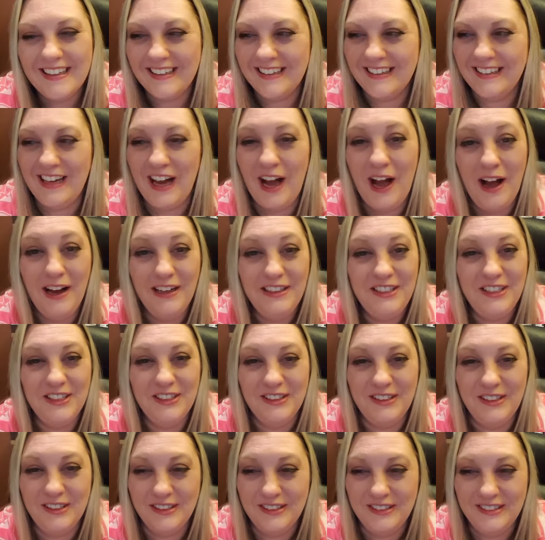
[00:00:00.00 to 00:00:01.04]
got to
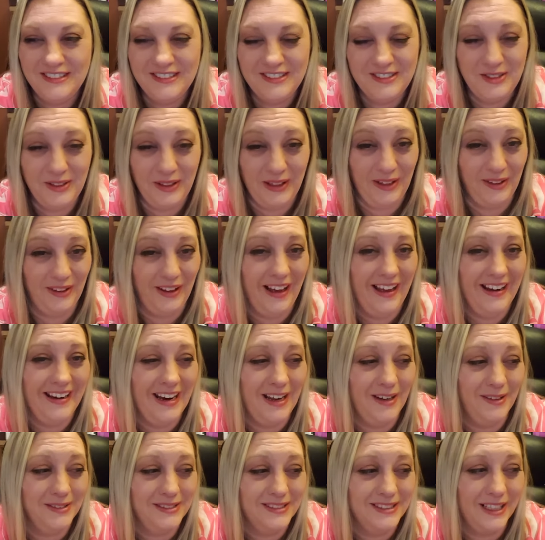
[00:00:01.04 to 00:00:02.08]
the trailhead.
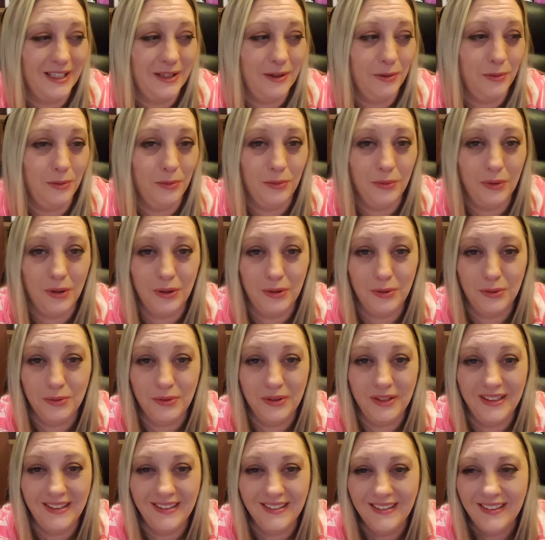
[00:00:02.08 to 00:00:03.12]
I was like, whoa,
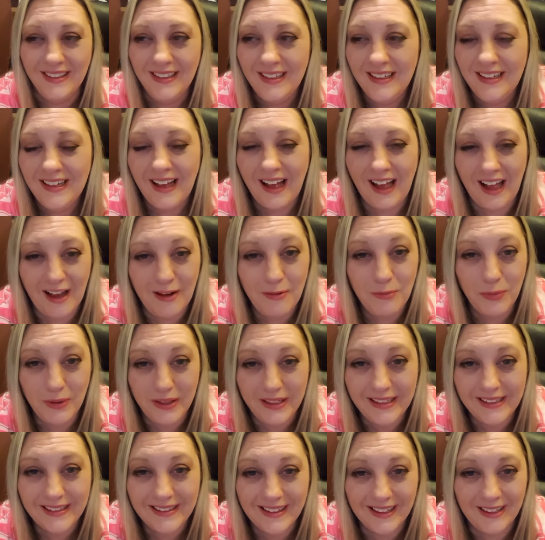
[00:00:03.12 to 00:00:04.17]
I'm
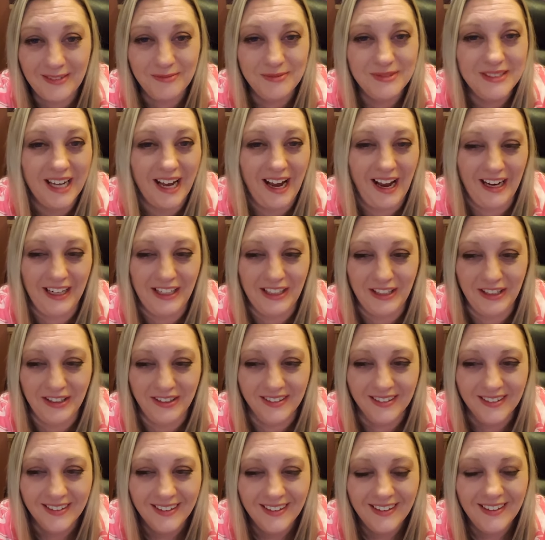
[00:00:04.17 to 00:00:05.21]
weak, I'm tired.
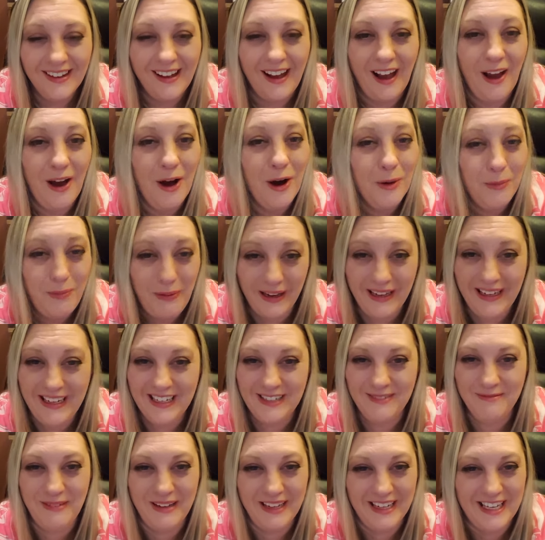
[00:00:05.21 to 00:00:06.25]
I hope I
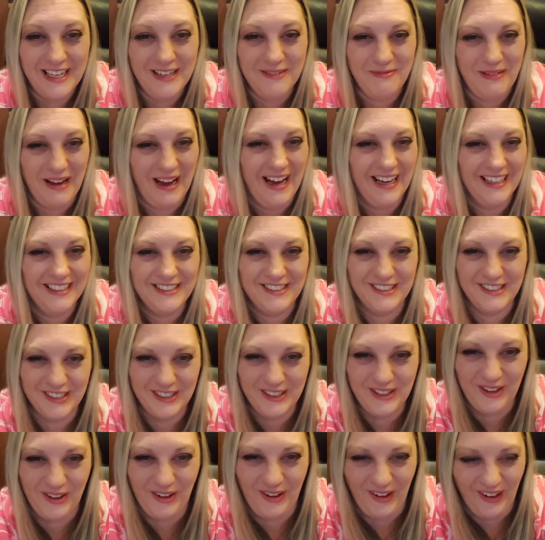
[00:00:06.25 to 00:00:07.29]
can make it back to the
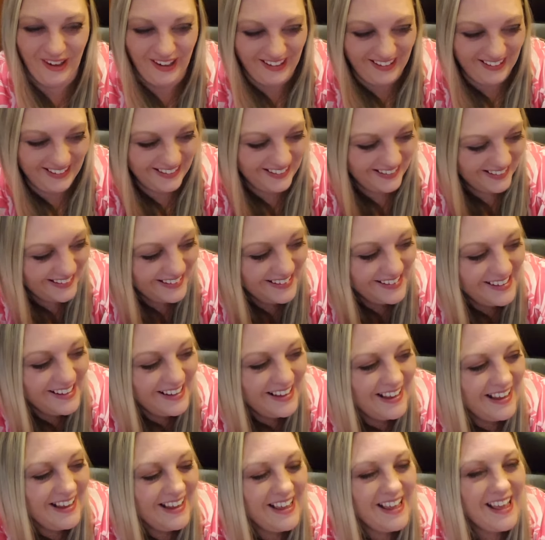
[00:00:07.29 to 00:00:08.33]
car.
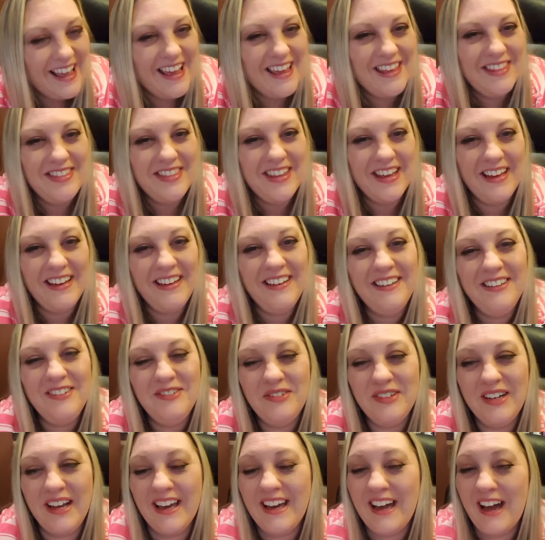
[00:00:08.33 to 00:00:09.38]
And then
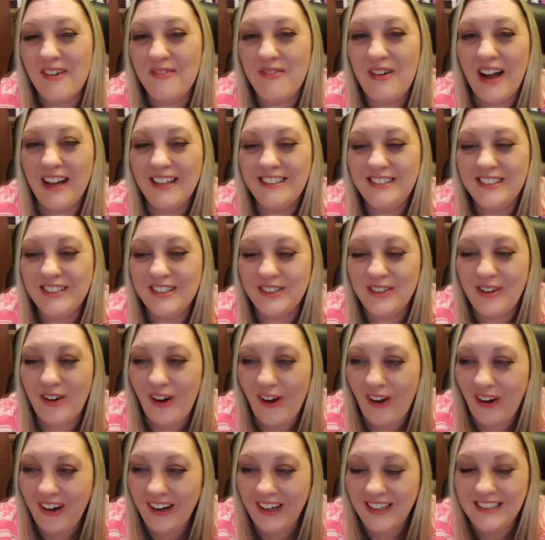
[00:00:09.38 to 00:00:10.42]
when I got back to the
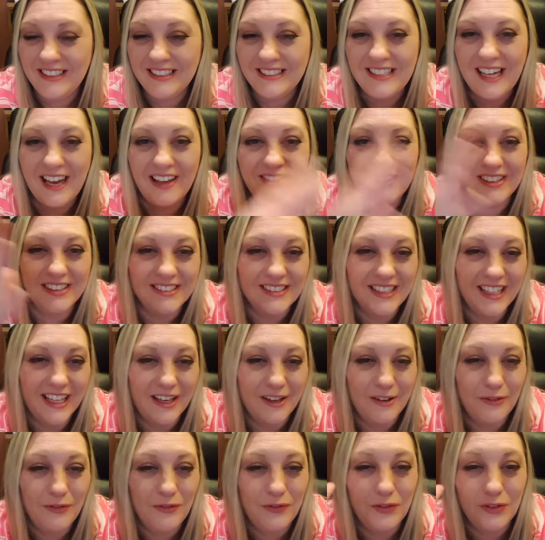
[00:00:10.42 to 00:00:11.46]
car, I just had this
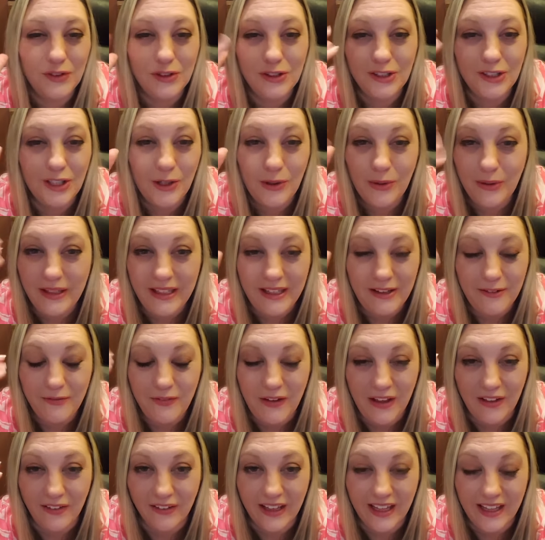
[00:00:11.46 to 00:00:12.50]
like floaty
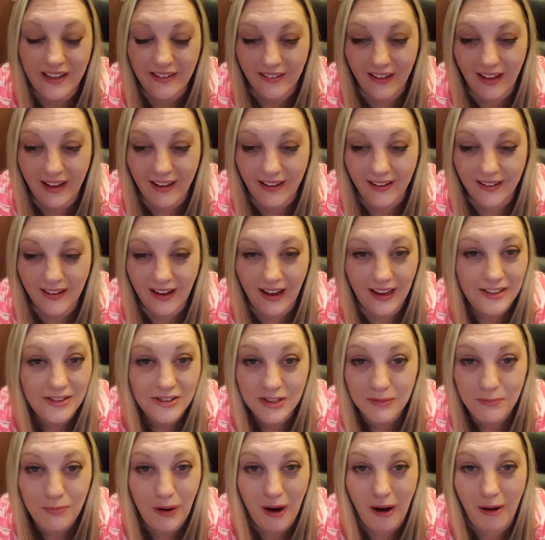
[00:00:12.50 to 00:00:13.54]
feeling like I
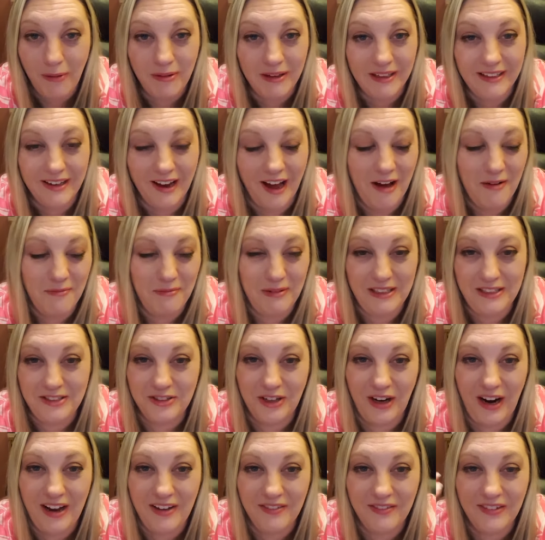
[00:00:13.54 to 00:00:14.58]
should probably not be
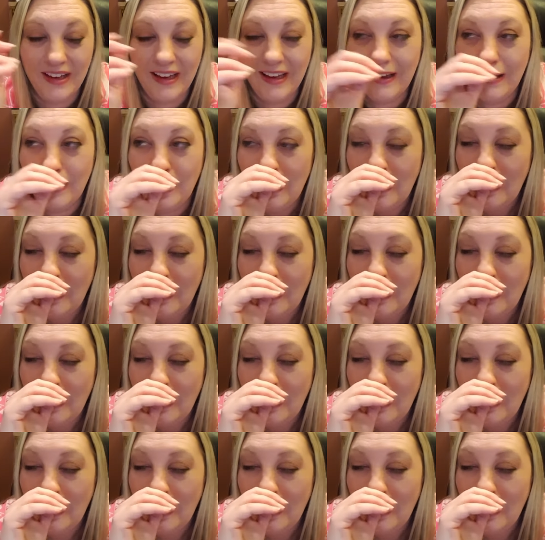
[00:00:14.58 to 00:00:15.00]
driving.